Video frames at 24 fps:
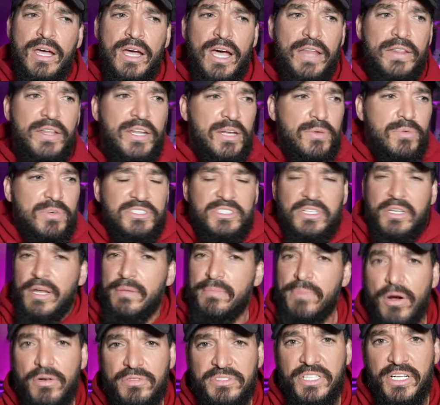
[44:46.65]
And then he wasn't
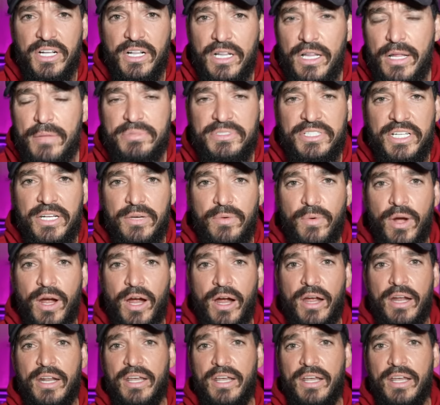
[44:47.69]
like posting clips anywhere.